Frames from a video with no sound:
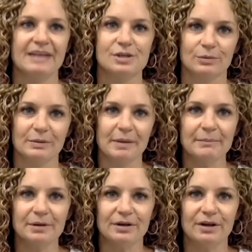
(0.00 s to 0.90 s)
So
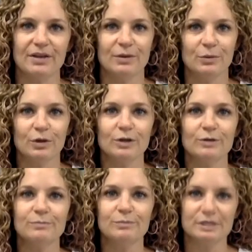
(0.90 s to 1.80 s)
remember, the
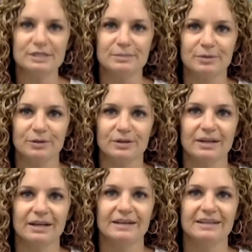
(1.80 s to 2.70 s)
word
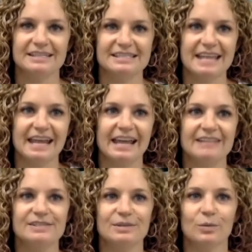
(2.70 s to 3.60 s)
principal
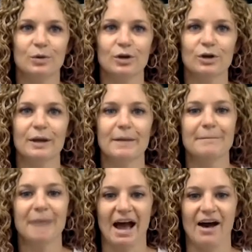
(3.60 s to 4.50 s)
contains the word
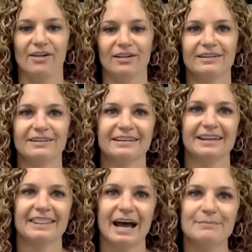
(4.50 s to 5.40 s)
pal.
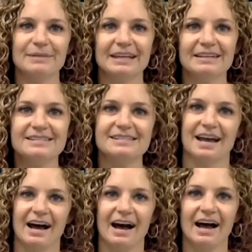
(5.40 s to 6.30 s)
That means
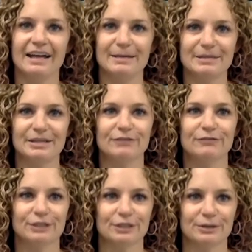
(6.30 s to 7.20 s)
I am here
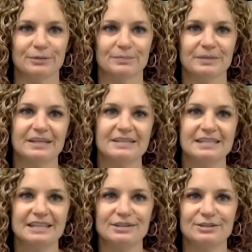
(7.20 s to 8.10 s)
for you.
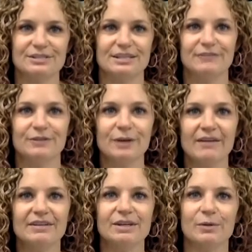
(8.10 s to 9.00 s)
Seniors, if you
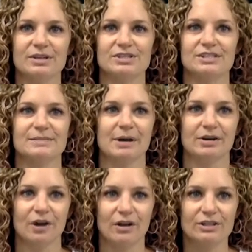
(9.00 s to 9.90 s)
have any questions
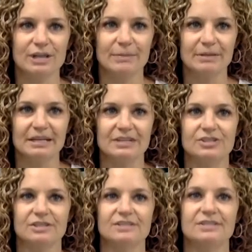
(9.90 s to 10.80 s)
about college
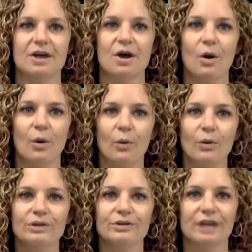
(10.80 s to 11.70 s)
applications
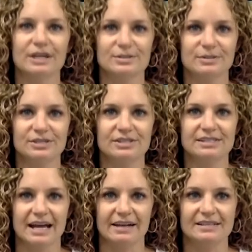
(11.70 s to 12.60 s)
or your graduation
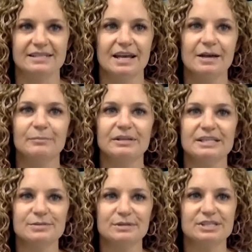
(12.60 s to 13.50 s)
status,
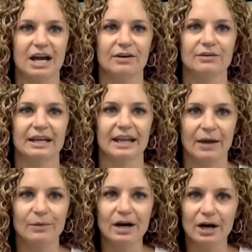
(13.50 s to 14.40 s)
please reach out and
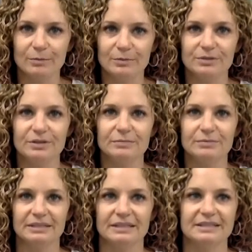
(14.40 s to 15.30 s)
I will help you
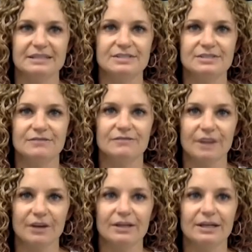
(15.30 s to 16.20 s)
complete these
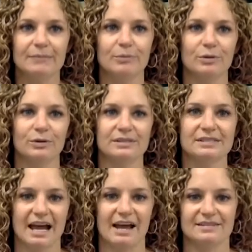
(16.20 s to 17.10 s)
very
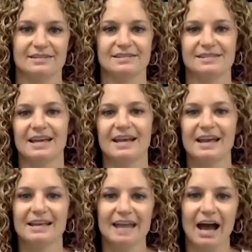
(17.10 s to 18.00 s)
important tasks.
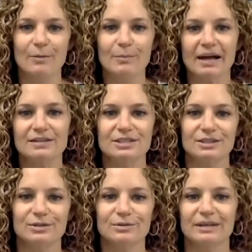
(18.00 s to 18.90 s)
Now back
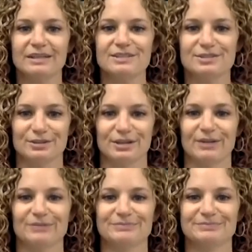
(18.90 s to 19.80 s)
to you in the
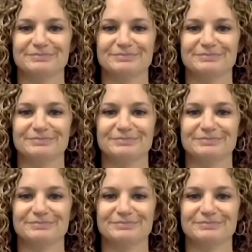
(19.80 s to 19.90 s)
studio.